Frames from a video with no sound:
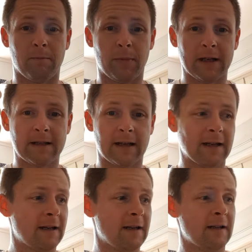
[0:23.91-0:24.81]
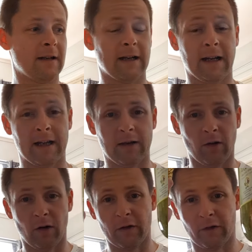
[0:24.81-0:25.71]
butter and
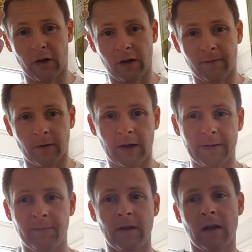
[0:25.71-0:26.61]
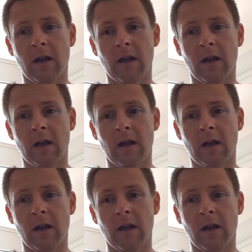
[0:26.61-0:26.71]
olive oil, okay,